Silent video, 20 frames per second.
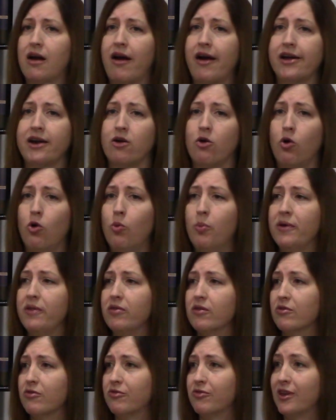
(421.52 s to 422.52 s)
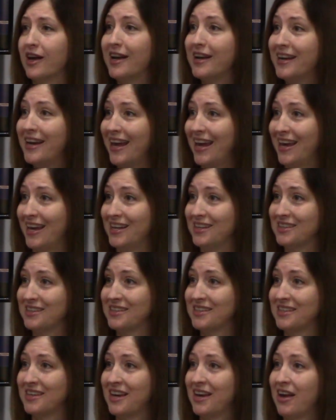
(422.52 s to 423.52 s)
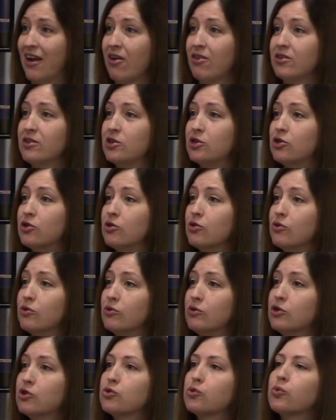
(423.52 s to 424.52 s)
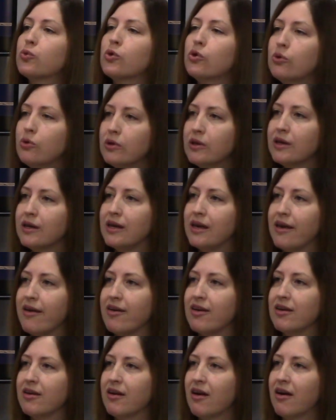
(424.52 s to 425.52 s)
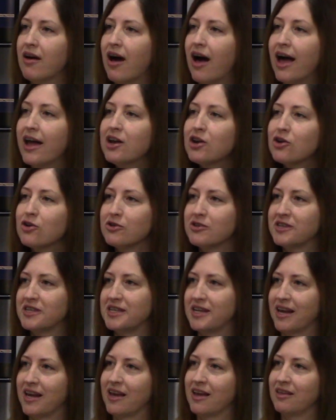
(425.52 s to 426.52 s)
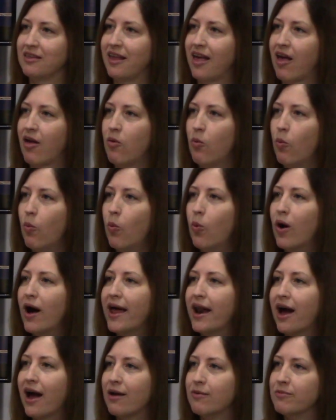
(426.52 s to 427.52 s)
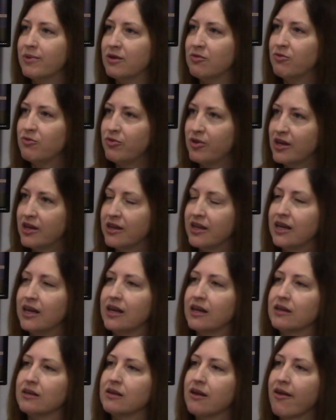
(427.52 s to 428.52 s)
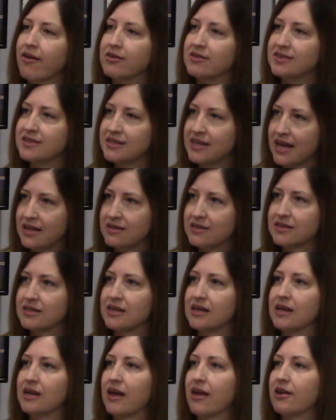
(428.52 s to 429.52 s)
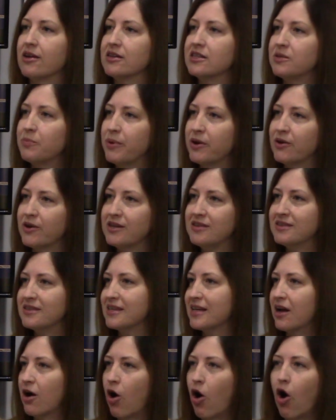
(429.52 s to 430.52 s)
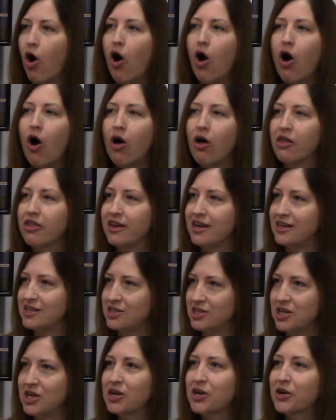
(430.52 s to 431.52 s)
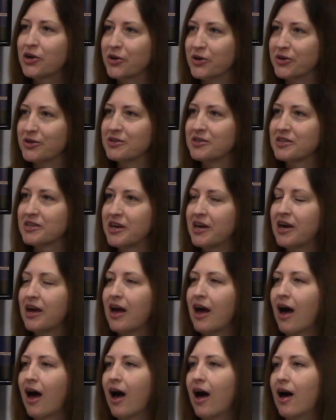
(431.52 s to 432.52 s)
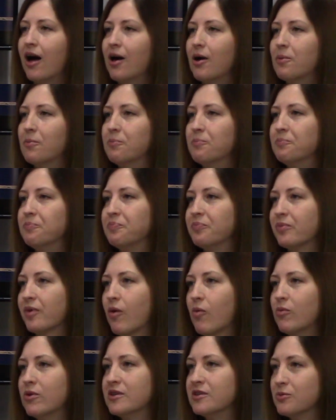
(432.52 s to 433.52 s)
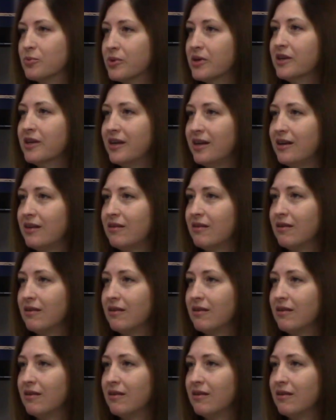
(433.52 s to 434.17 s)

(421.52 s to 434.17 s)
kind of opened the floodgates to truly understand that what I've been feeling and, and sensing and experiencing all these years um, was really